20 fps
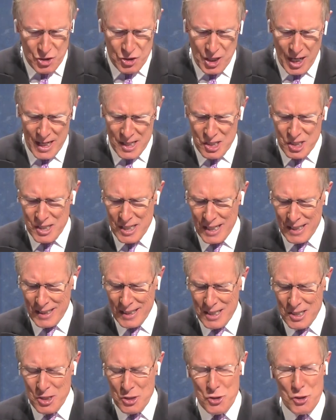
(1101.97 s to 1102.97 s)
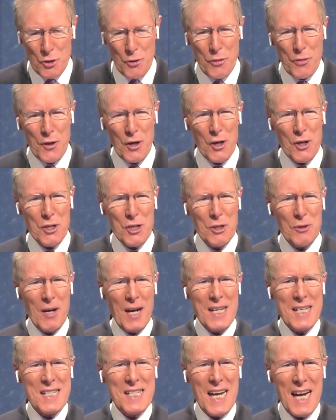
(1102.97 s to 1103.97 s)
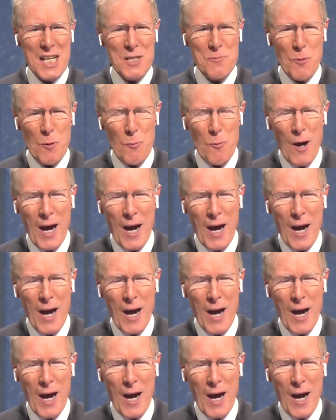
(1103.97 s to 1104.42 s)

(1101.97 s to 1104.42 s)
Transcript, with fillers: Justin, this is your third year on Science Bowl.